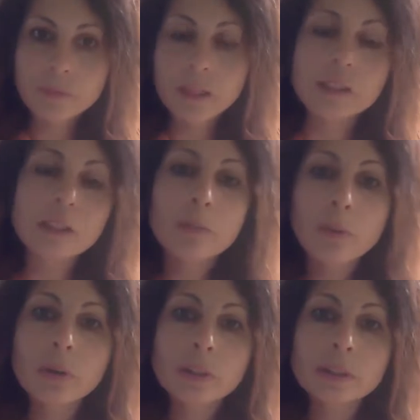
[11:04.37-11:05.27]
it's
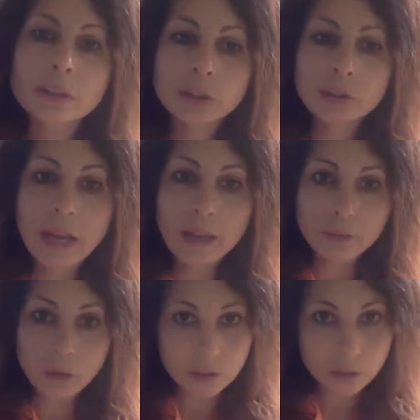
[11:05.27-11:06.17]
important to have
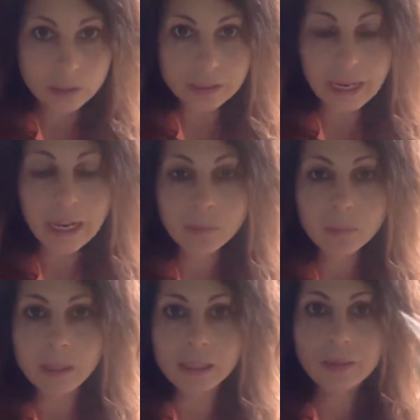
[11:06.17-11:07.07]
also a
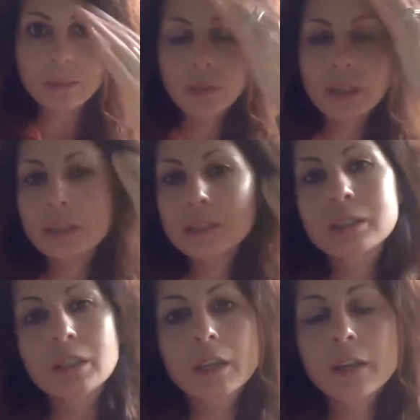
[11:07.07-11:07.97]
timeline in place
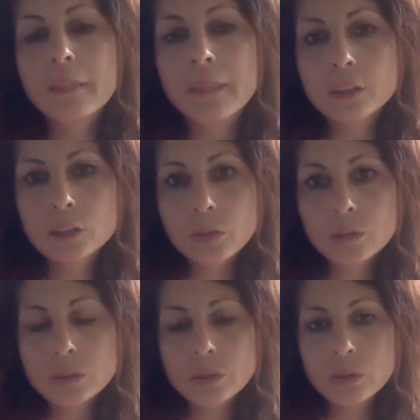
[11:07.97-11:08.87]
that
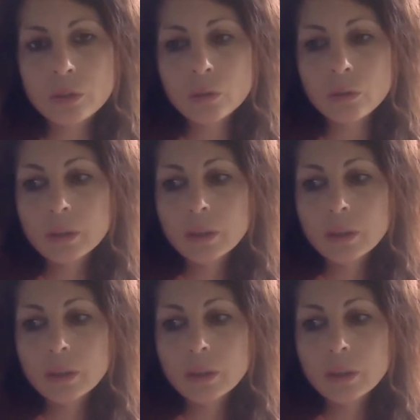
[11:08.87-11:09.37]
shows you